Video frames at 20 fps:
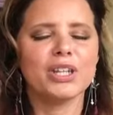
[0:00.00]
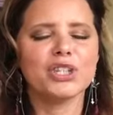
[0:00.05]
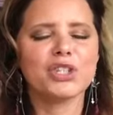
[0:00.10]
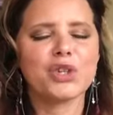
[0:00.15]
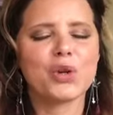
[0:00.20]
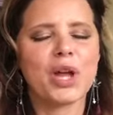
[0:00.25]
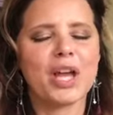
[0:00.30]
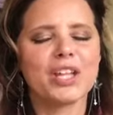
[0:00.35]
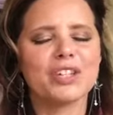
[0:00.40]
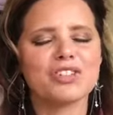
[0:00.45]

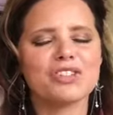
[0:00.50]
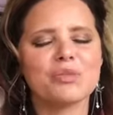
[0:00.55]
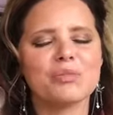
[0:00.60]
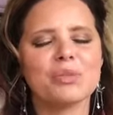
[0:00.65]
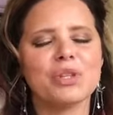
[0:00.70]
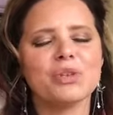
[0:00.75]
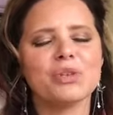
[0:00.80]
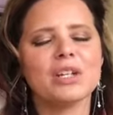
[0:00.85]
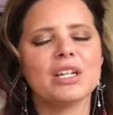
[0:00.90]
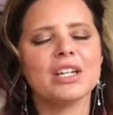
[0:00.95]
being
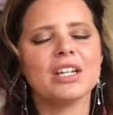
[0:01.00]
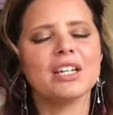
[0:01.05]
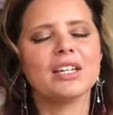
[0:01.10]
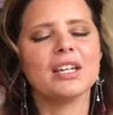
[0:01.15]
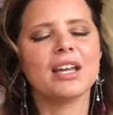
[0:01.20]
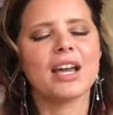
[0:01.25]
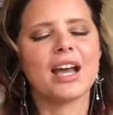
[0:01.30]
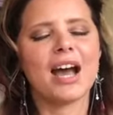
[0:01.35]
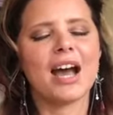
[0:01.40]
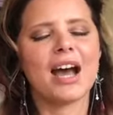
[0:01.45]

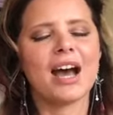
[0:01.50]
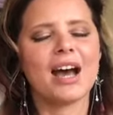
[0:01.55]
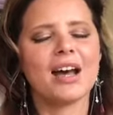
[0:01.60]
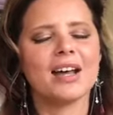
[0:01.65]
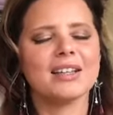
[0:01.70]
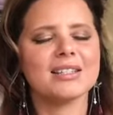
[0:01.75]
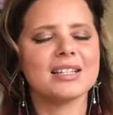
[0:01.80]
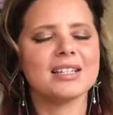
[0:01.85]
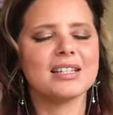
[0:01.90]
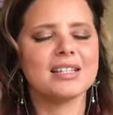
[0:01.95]
transmuted
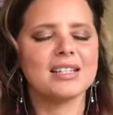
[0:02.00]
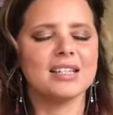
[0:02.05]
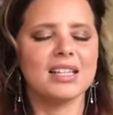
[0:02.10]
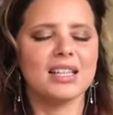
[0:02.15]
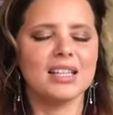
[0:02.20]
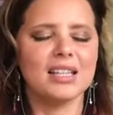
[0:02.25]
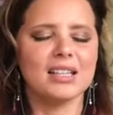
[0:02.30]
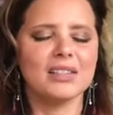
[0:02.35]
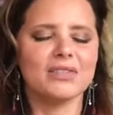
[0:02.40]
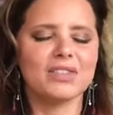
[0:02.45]
as
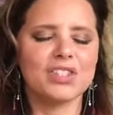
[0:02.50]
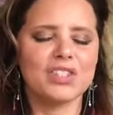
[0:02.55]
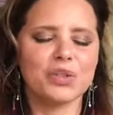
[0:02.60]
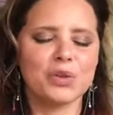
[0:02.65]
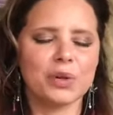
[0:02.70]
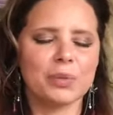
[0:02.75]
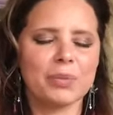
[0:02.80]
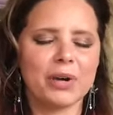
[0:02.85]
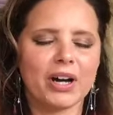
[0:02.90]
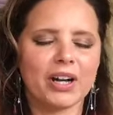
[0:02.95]
it
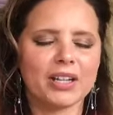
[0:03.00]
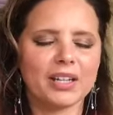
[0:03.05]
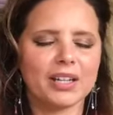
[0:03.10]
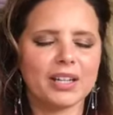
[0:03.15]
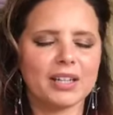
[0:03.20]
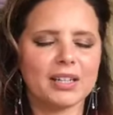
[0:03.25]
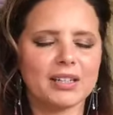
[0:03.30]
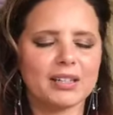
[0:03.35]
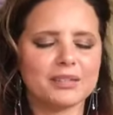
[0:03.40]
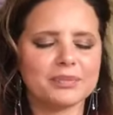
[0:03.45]
leaves your
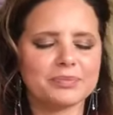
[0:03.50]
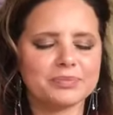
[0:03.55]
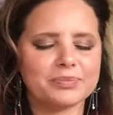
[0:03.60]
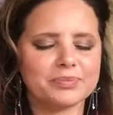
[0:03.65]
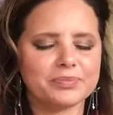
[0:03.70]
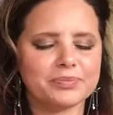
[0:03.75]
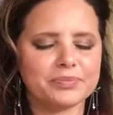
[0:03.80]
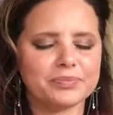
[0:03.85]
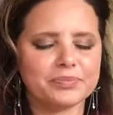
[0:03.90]
body.